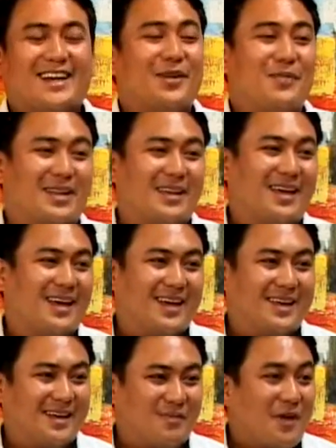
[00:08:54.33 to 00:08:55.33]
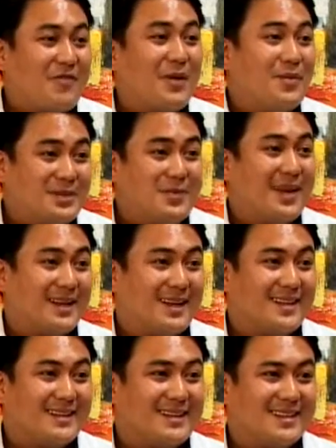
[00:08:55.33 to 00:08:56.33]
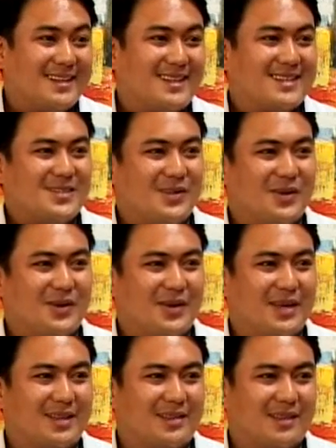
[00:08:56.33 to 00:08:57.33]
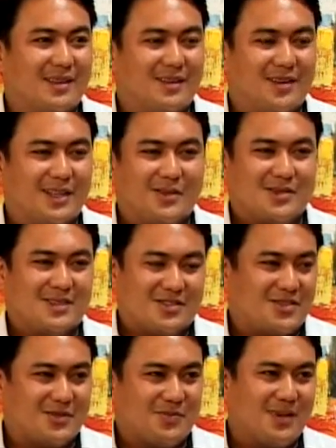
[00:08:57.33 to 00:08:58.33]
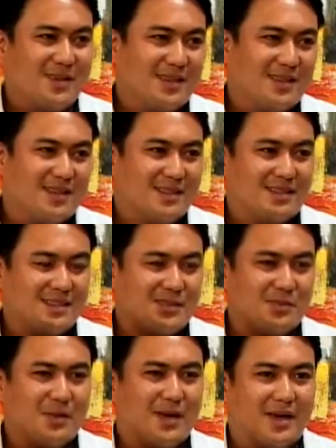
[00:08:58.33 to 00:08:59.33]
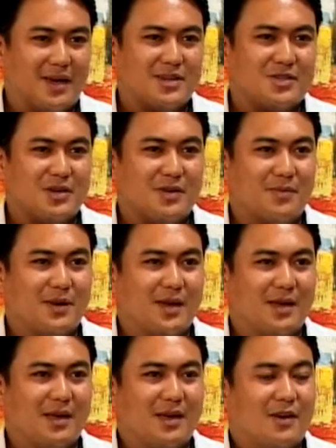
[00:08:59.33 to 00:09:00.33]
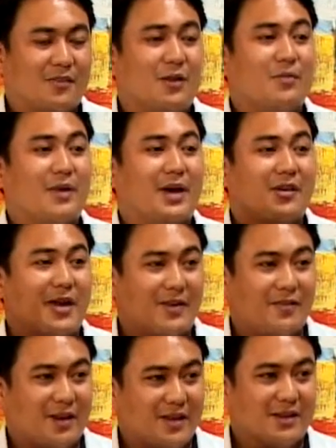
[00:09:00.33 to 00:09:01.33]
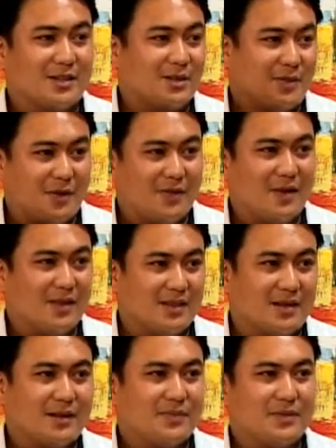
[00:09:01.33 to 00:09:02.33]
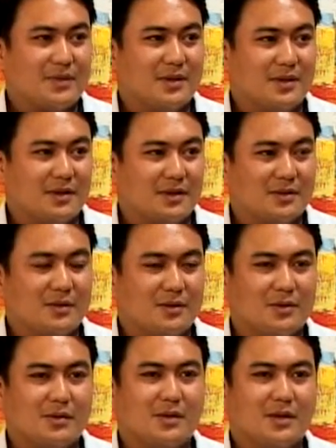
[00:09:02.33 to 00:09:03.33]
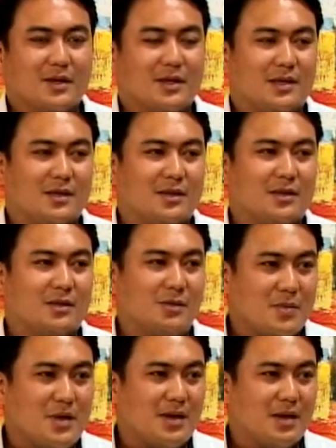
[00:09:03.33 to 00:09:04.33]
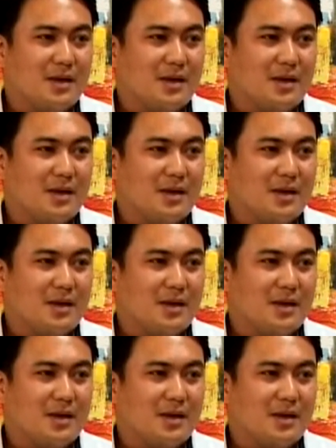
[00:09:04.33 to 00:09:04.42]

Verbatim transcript: no, but uh, my family's been like that. So it, you know, it was not just me. It's my, actually my, from my grandfather to my father, you know, to, to me.